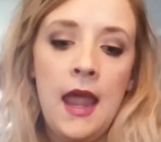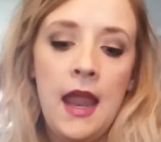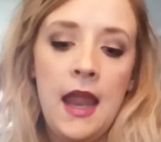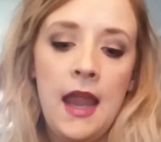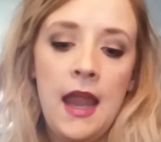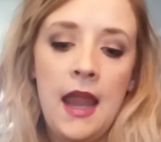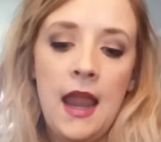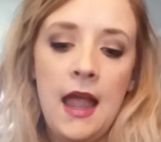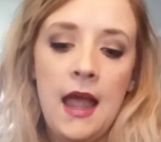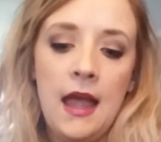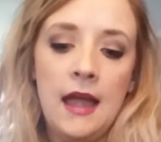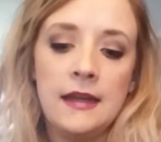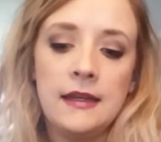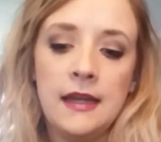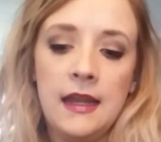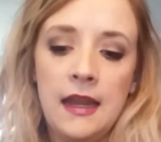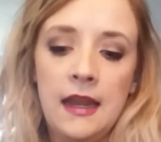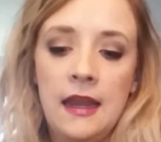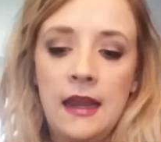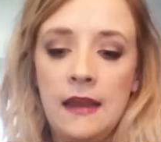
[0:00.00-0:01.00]

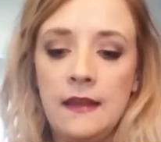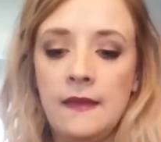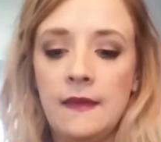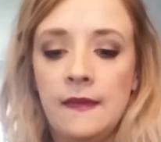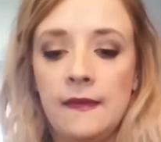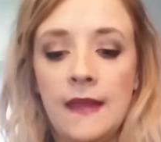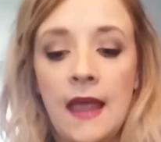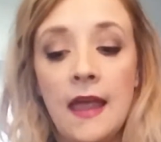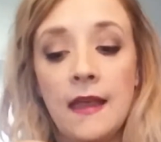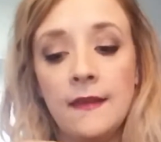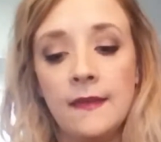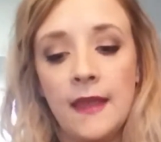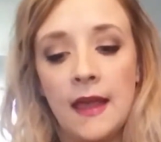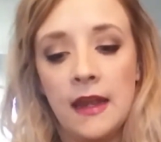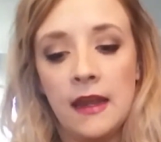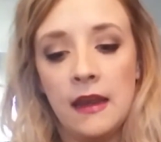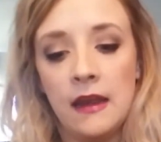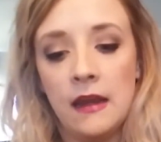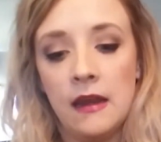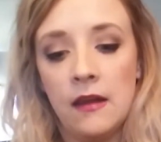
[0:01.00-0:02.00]
and it says
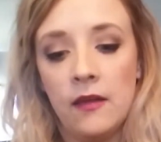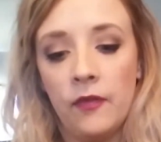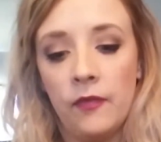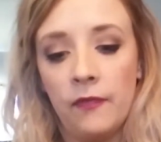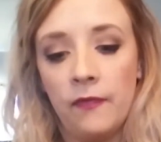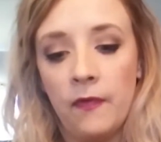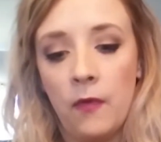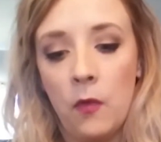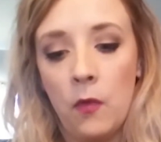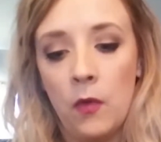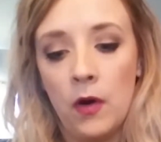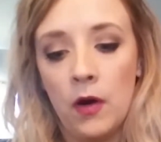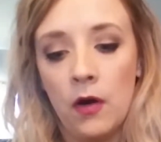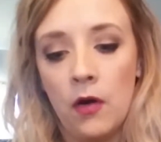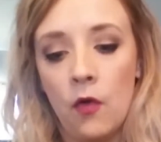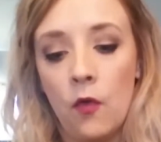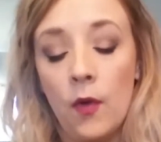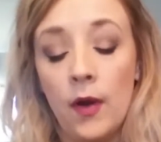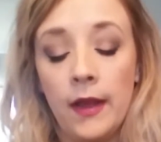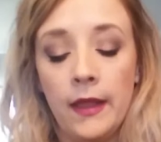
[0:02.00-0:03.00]
that it is
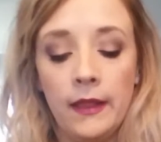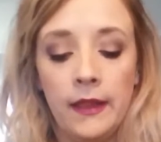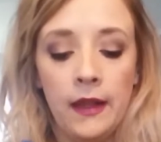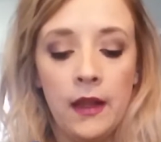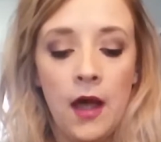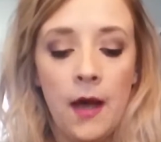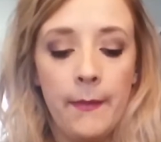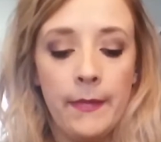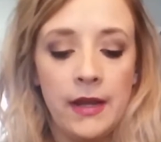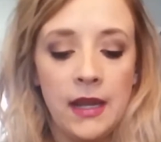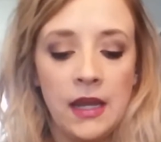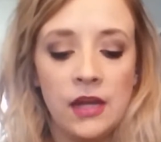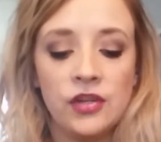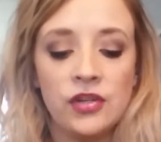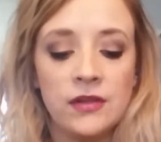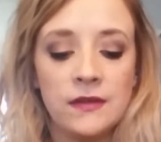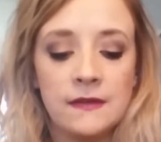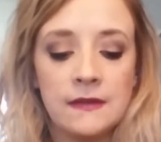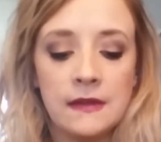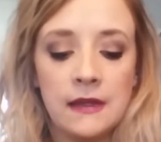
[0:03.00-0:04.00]
for oily
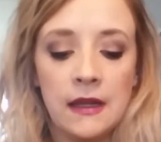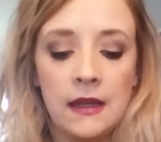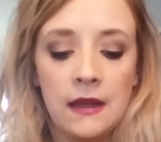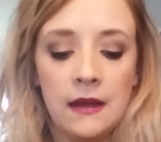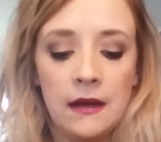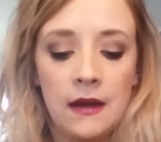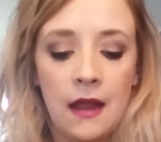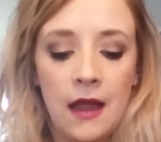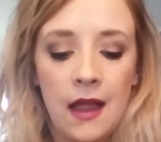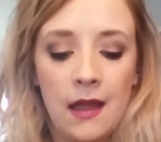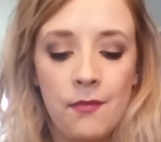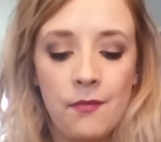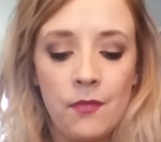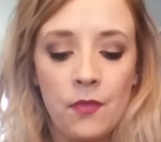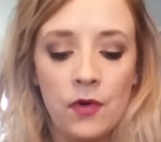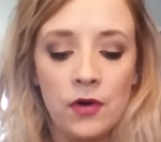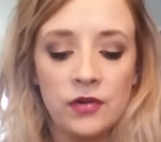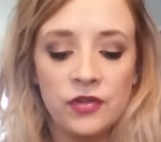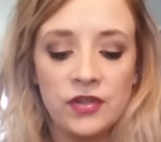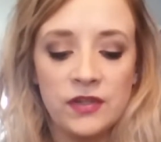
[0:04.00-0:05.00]
combination skin. I'm
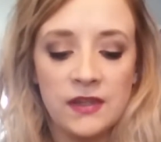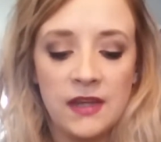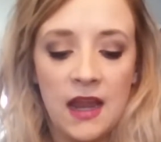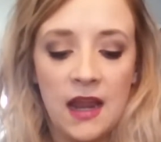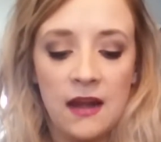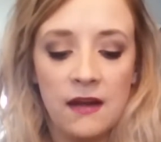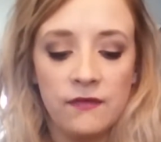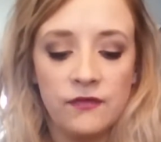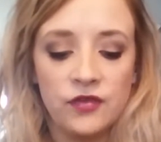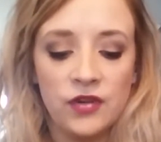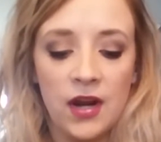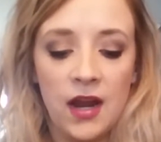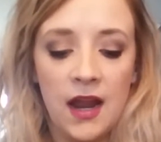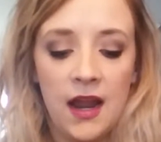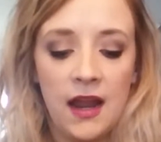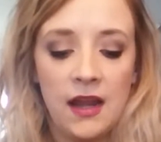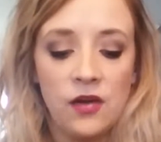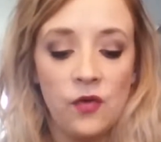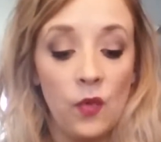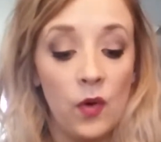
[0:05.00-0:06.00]
more just kind of
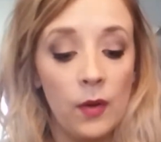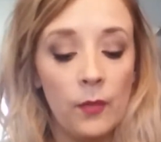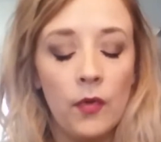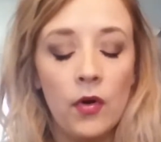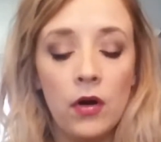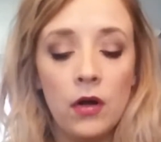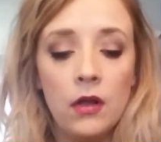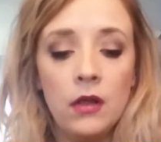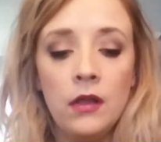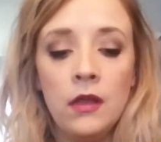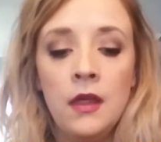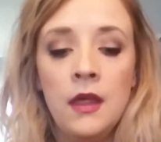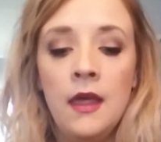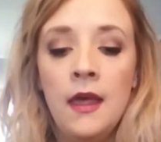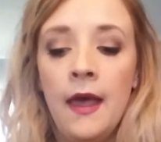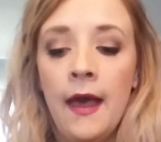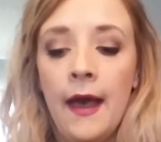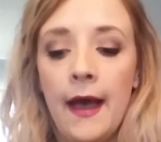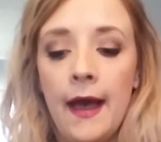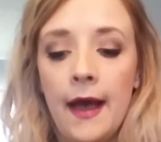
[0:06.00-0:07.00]
dry normal,
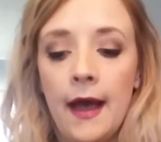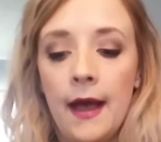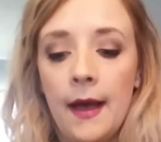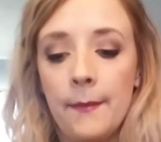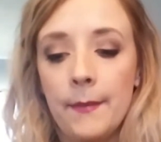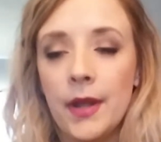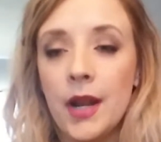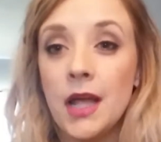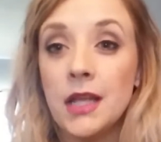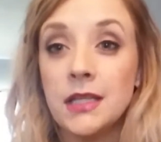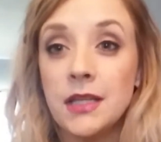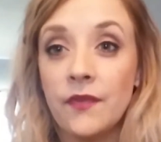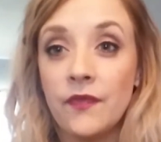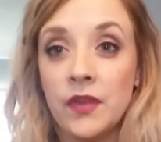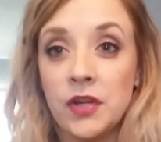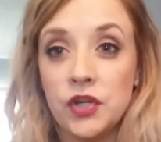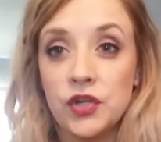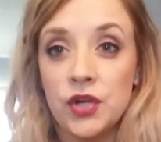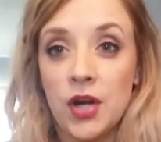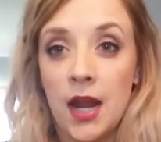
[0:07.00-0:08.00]
um, but I'll
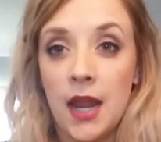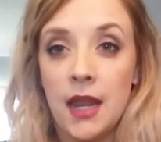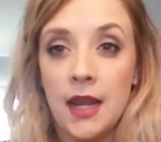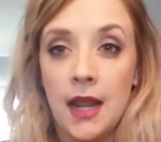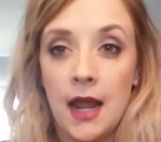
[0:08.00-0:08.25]
definitely try